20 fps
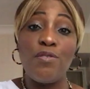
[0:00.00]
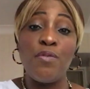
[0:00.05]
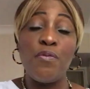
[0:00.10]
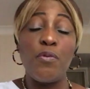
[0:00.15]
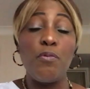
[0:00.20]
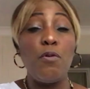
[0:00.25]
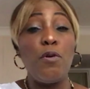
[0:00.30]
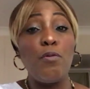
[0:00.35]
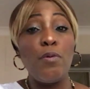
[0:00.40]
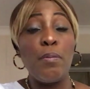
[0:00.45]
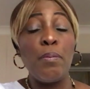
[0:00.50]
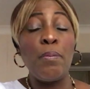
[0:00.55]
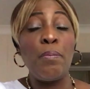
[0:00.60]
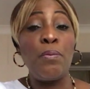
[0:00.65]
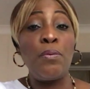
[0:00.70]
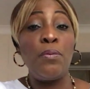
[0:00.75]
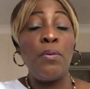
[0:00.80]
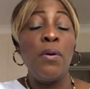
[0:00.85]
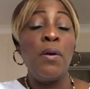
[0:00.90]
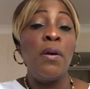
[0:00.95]
If you work with
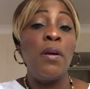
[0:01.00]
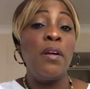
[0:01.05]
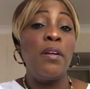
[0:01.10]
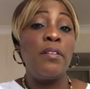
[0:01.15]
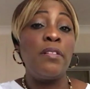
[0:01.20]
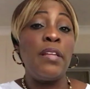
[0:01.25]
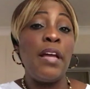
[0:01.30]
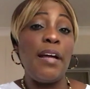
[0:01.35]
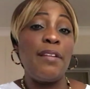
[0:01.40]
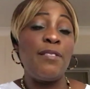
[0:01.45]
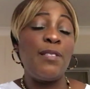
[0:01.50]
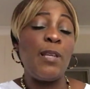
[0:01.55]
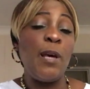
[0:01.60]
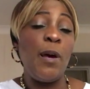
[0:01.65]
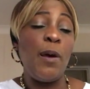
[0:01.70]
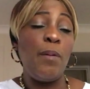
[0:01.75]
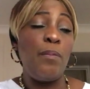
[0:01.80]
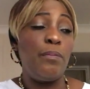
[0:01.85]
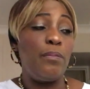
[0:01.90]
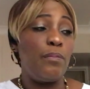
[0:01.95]
people that
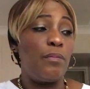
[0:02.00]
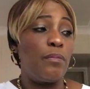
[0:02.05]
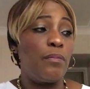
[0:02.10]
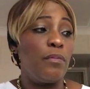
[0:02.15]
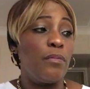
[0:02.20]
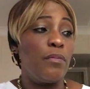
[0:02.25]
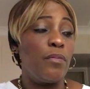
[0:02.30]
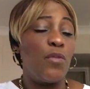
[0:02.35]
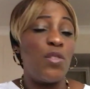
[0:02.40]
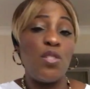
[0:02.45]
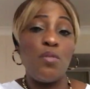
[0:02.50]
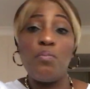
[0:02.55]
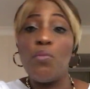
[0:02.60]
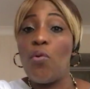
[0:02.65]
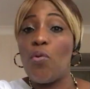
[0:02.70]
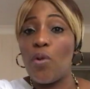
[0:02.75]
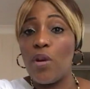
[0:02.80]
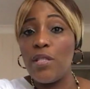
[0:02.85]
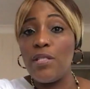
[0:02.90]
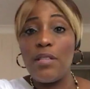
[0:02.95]
um,
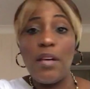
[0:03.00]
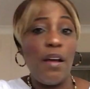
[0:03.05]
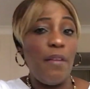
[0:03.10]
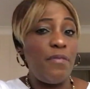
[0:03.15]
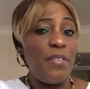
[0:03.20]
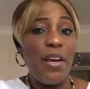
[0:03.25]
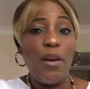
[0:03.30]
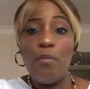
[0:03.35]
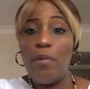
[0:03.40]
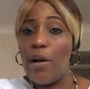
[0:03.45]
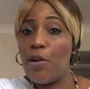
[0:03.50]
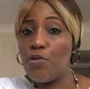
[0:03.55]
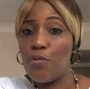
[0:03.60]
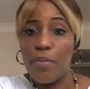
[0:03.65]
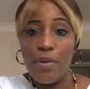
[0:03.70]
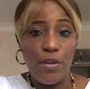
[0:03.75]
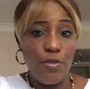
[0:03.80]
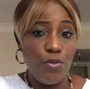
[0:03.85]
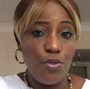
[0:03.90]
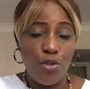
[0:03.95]
smoke, is that after a while you
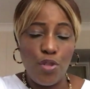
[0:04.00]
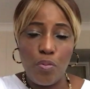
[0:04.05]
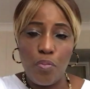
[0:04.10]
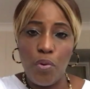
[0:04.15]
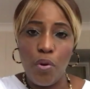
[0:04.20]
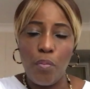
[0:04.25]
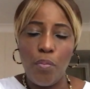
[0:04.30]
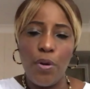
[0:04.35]
begin to smoke.